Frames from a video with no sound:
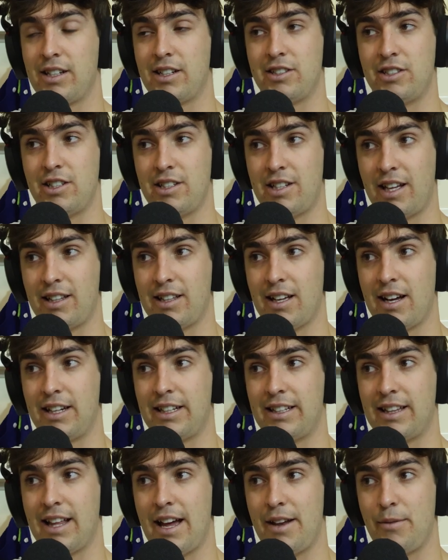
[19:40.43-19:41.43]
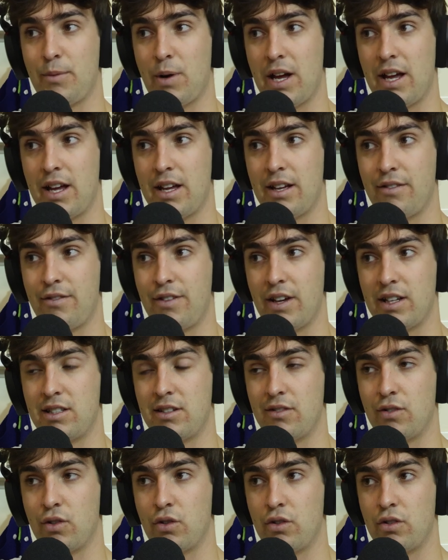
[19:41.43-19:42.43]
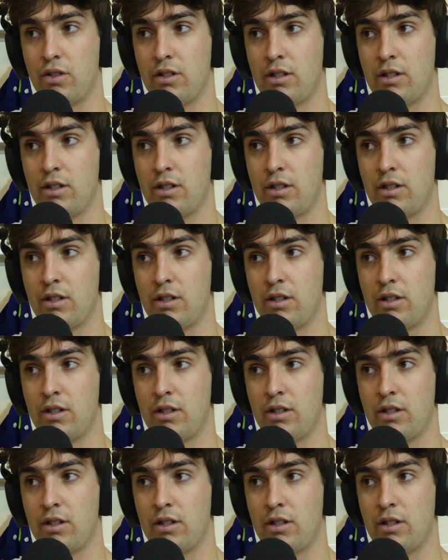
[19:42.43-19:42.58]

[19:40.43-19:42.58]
'Cause she's headlining Laneway Festival.